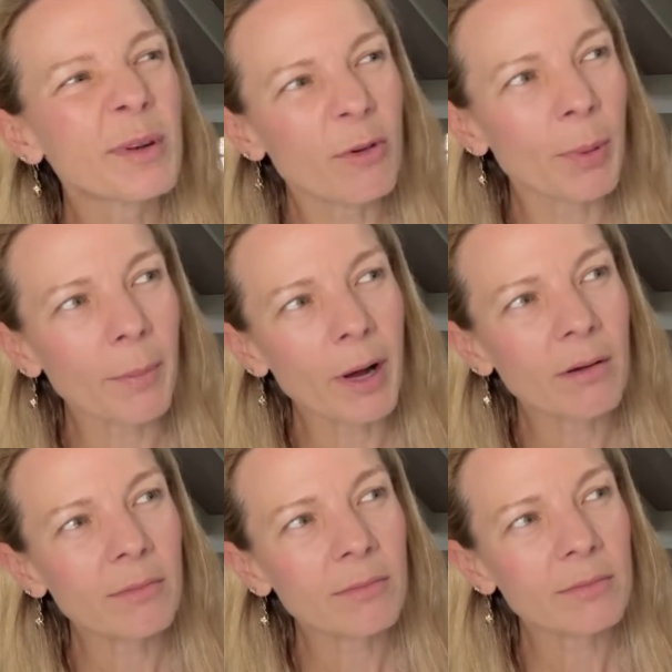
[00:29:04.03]
of a bummer.
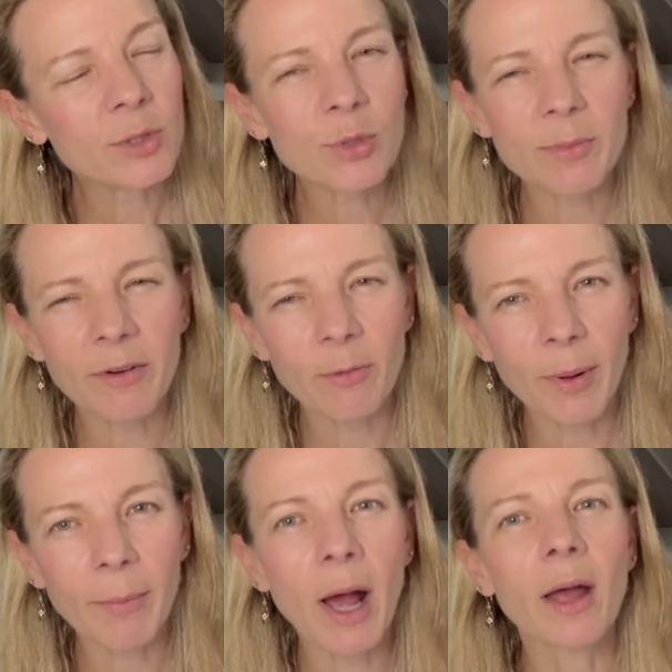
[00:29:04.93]
It's always a bit of a
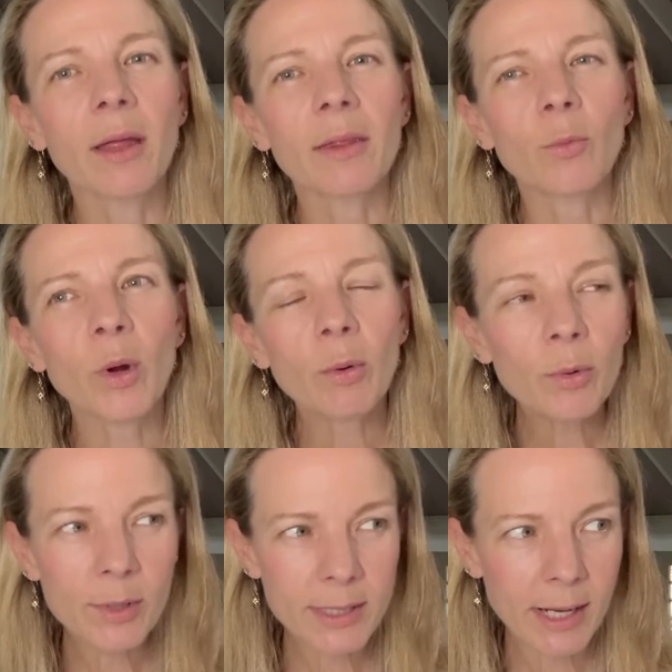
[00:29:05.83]
bummer. Where we
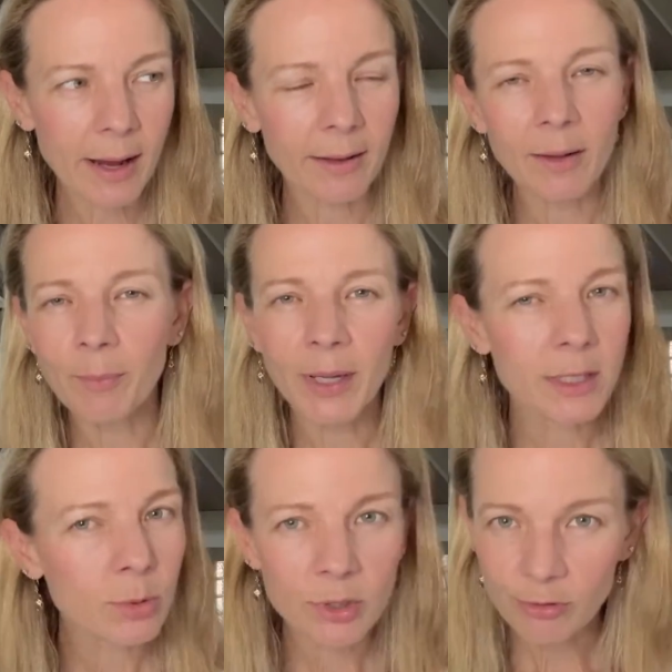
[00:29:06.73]
were staying, the
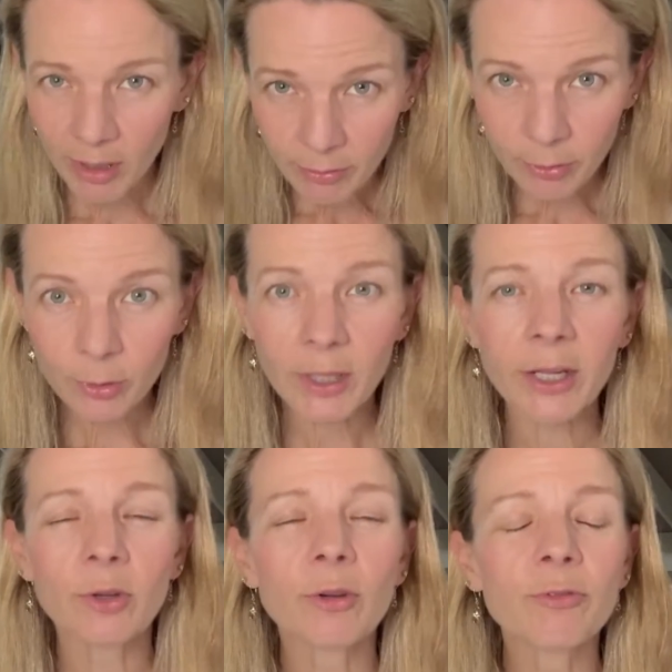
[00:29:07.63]
beds were dreadful. Like,
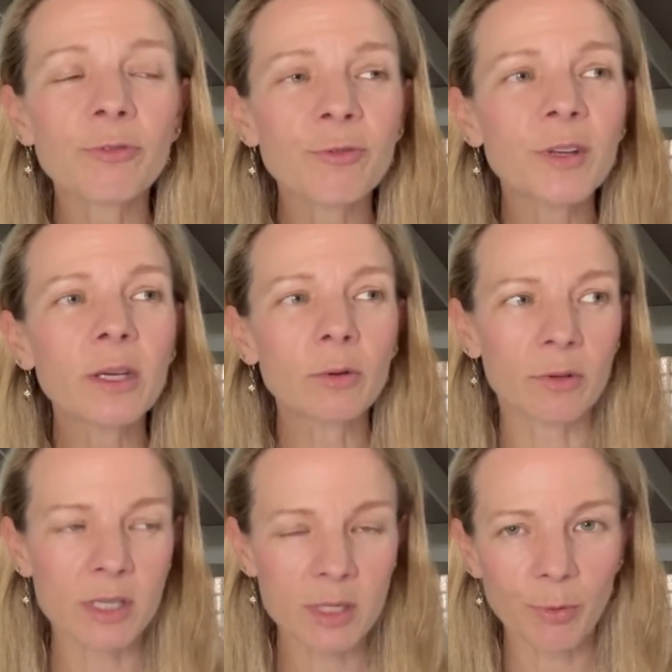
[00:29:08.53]
you could feel the
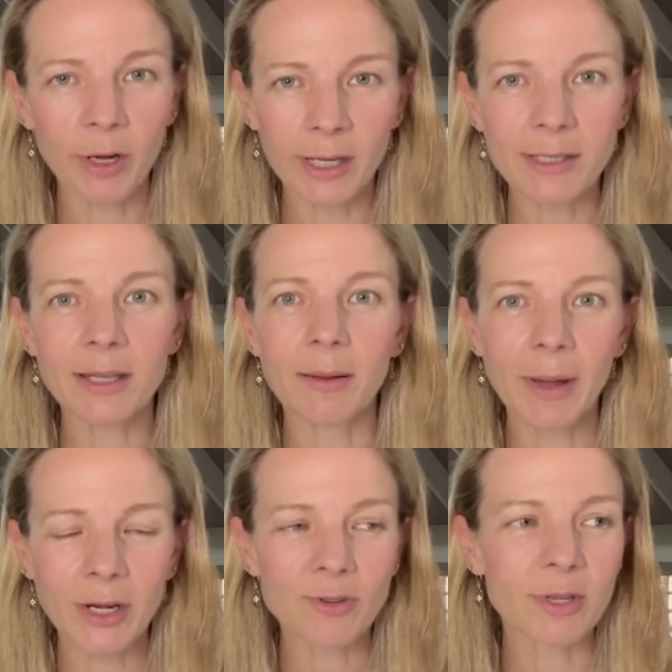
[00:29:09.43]
springs in the
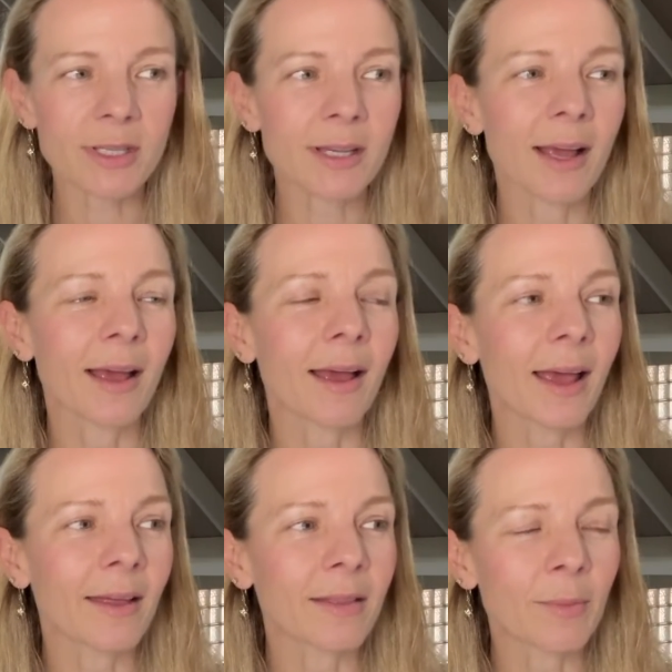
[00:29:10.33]
mattress,
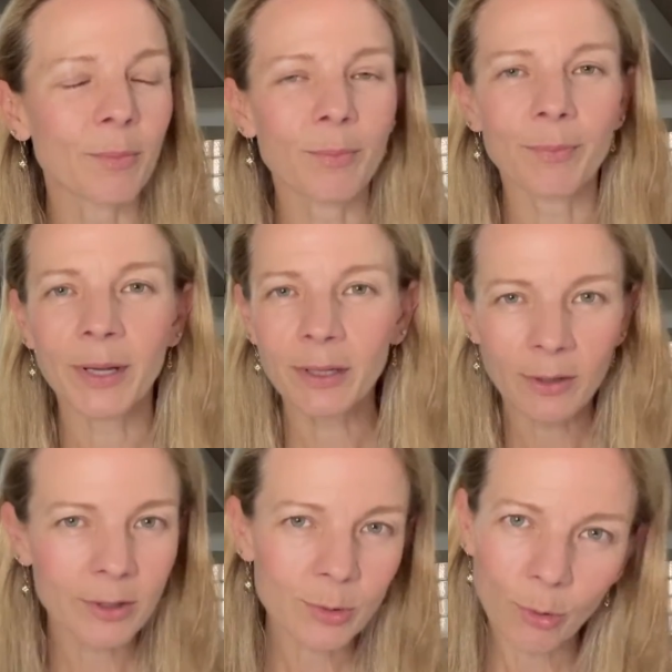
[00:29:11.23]
and the
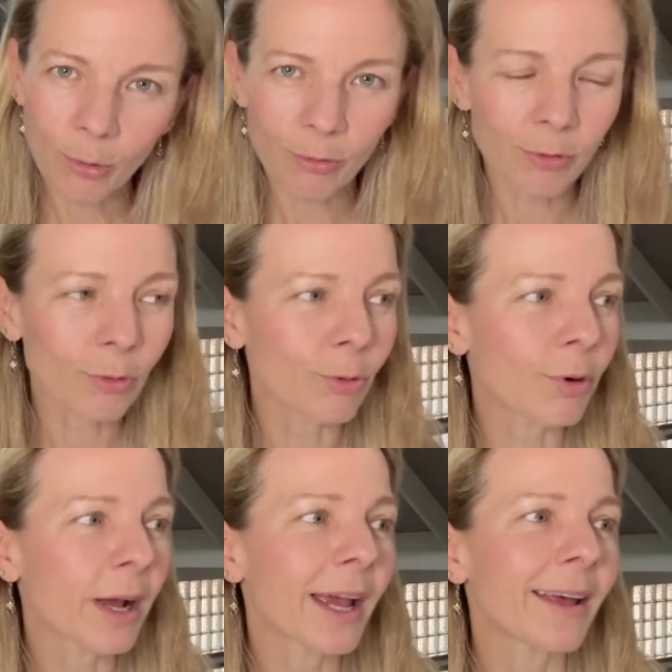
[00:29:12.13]
pillows were awful.
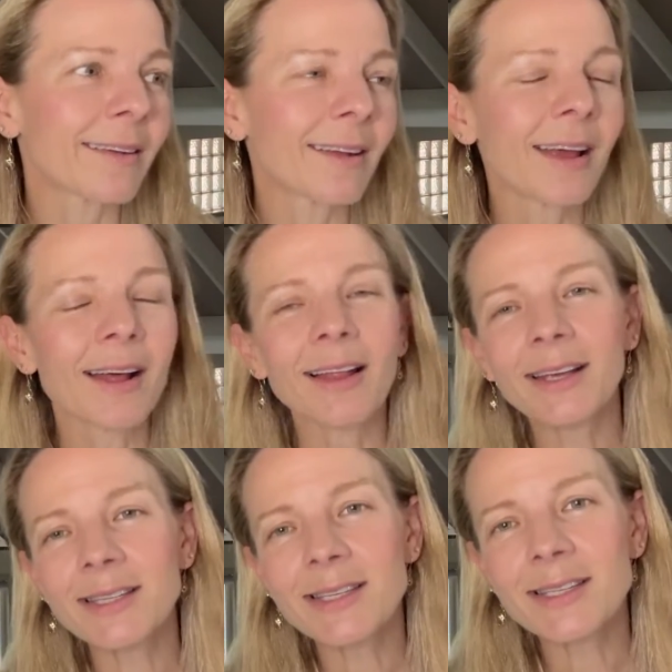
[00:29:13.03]
And like,
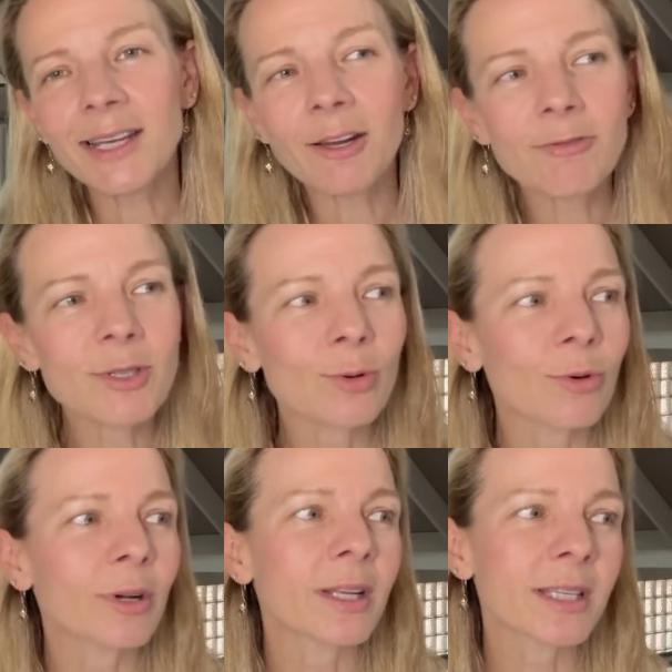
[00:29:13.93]
it's a ski
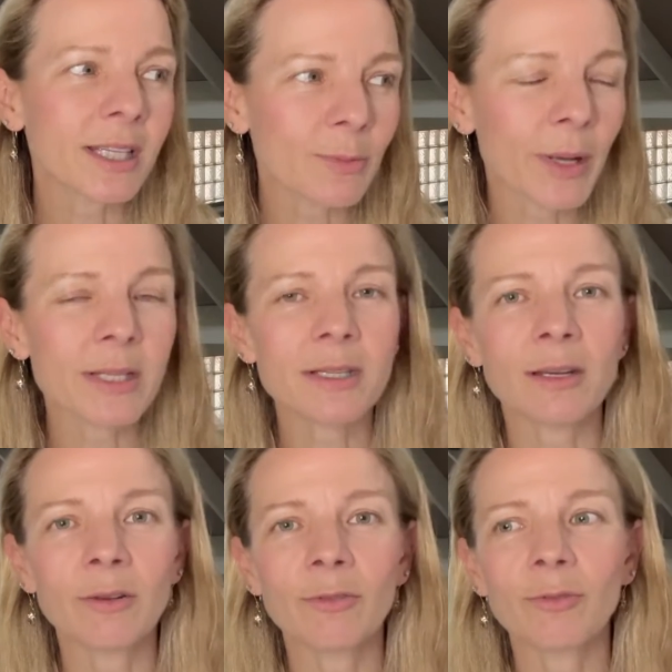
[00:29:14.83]
resort, it's
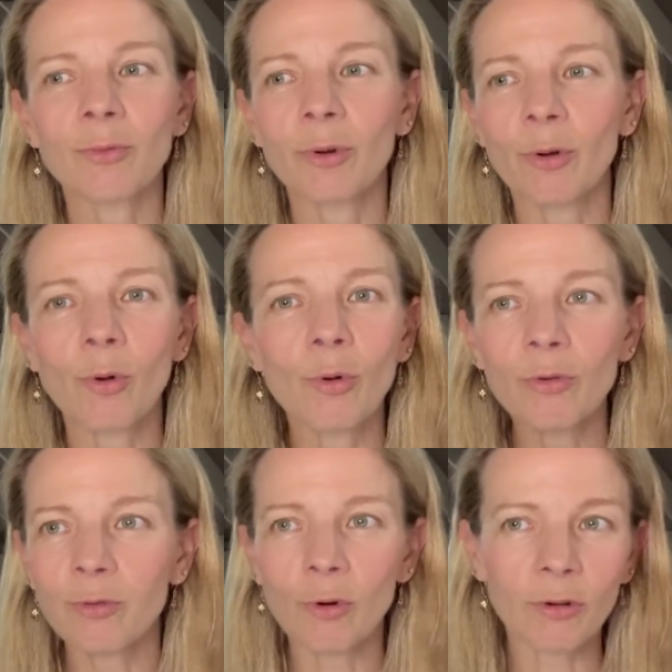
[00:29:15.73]
expensive. We're all
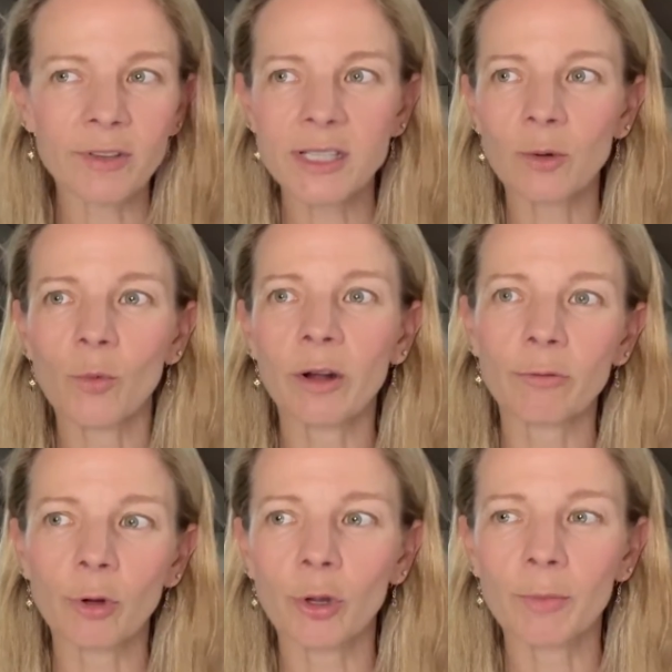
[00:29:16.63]
4 of us in one
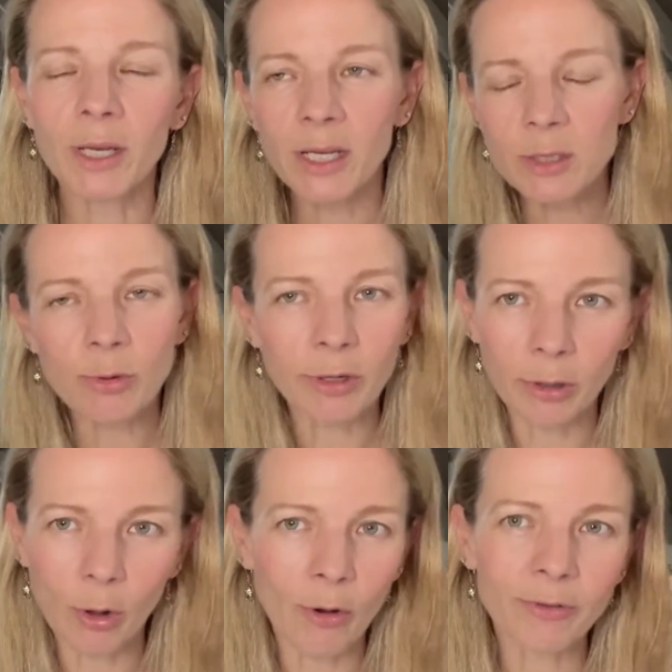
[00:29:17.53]
room. The kids were in a
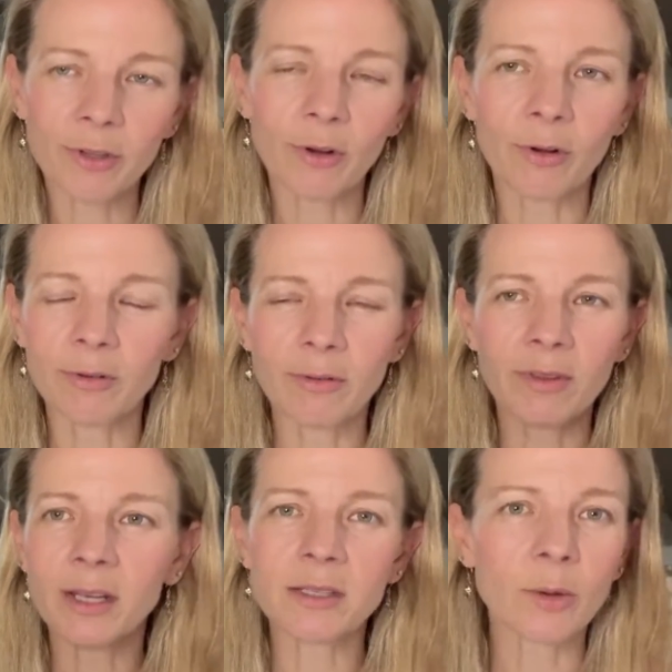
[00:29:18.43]
loft on
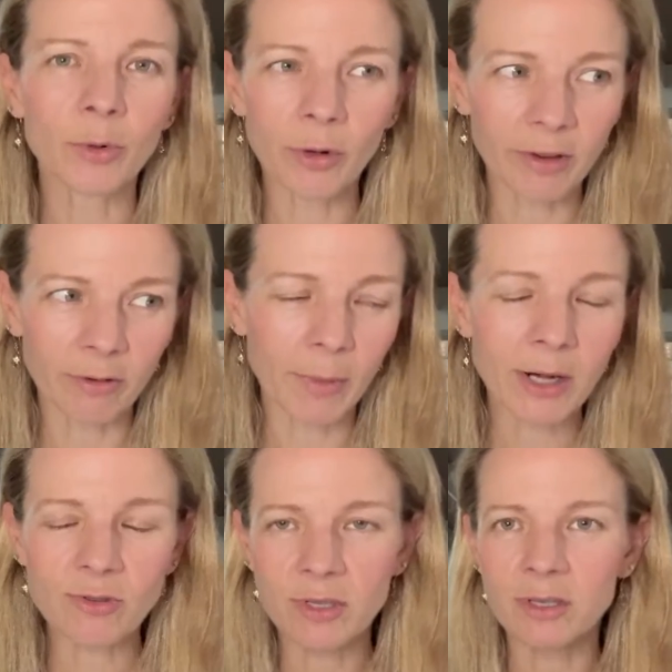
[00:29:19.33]
things that were not even
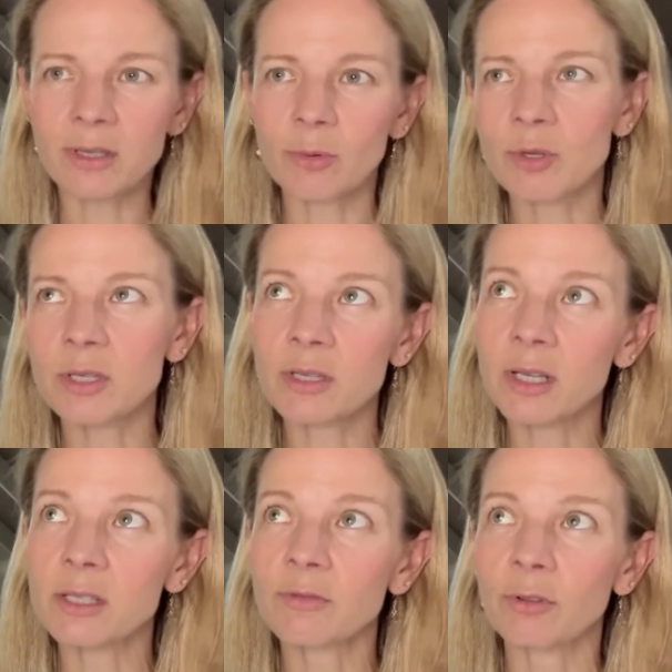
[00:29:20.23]
mattresses. They were just
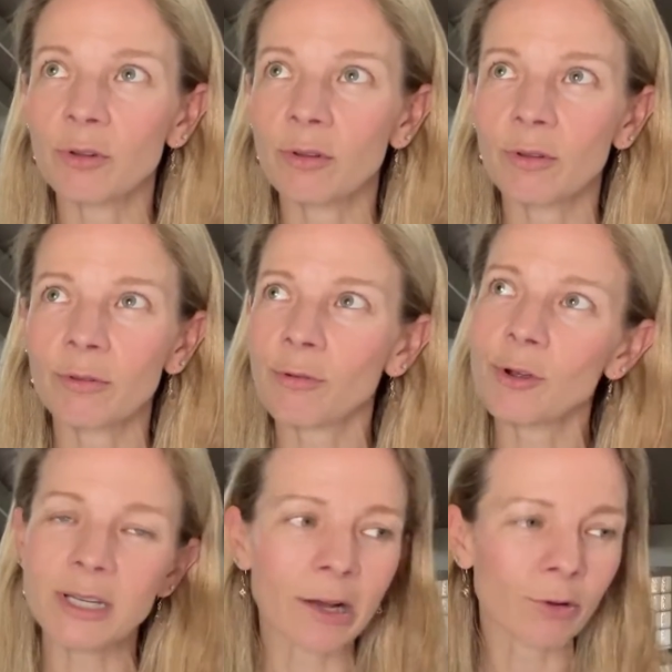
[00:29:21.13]
things thrown
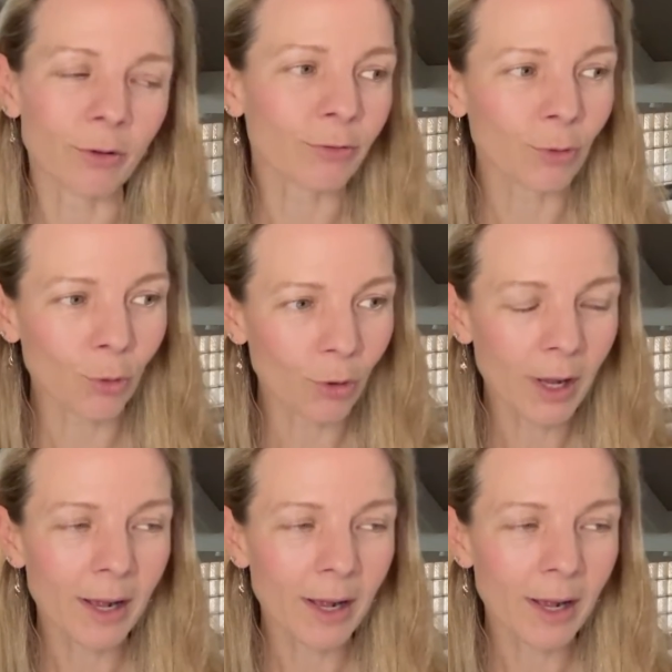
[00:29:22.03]
down on the floor.